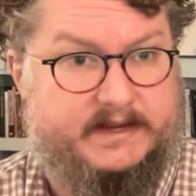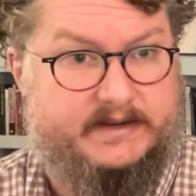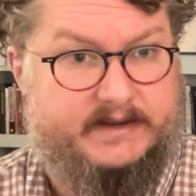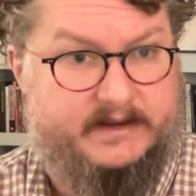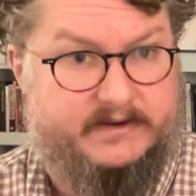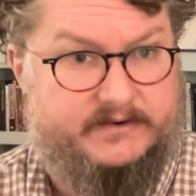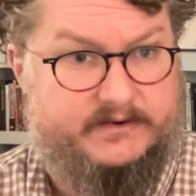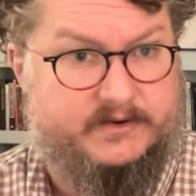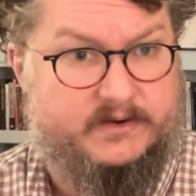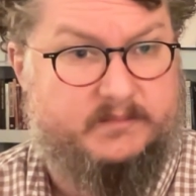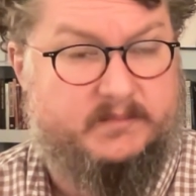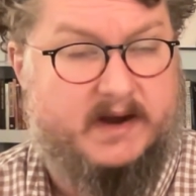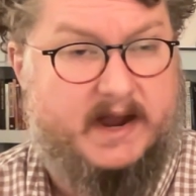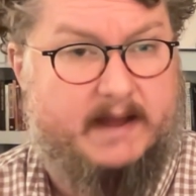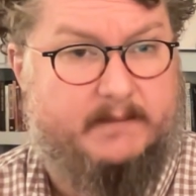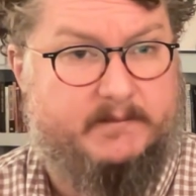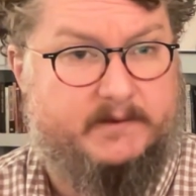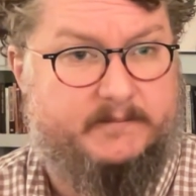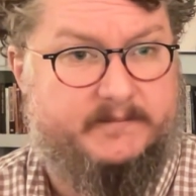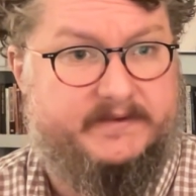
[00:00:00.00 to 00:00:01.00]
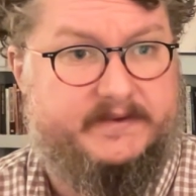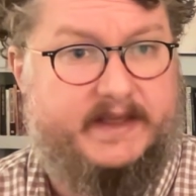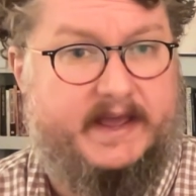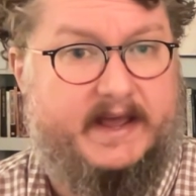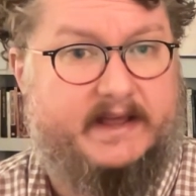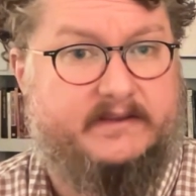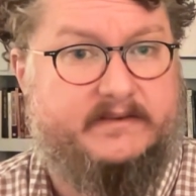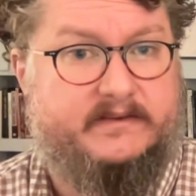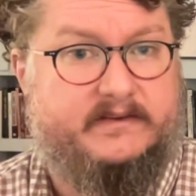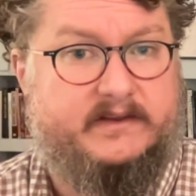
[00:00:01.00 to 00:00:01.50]
additional problem
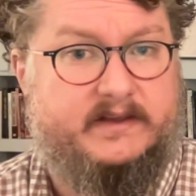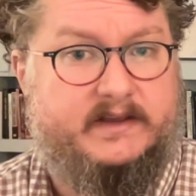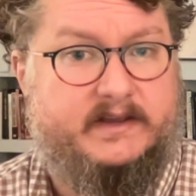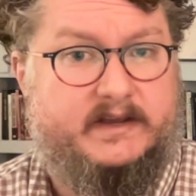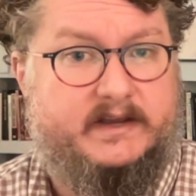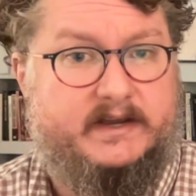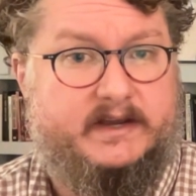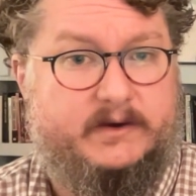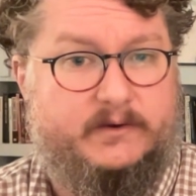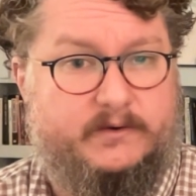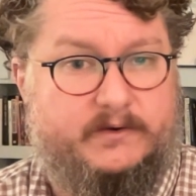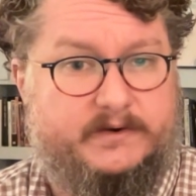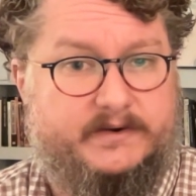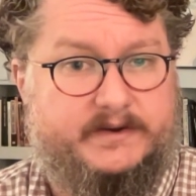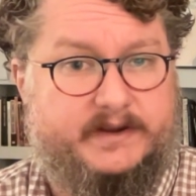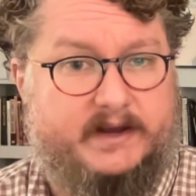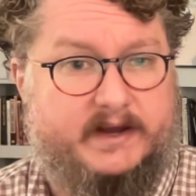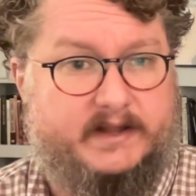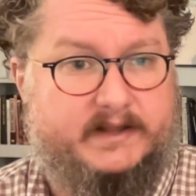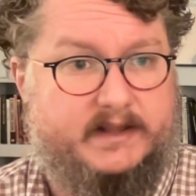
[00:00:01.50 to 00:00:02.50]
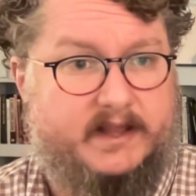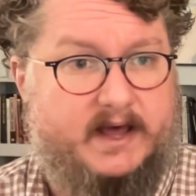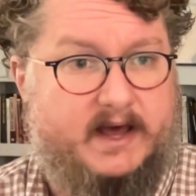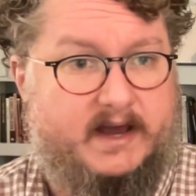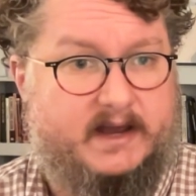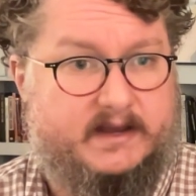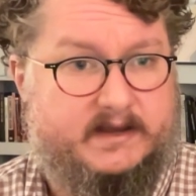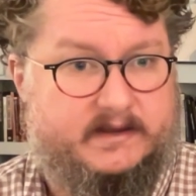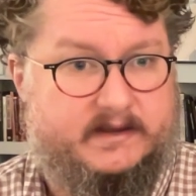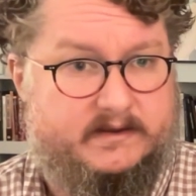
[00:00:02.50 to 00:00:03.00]
sets in order to
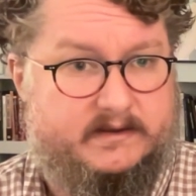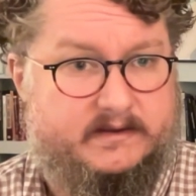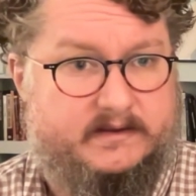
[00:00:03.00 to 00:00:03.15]
unlock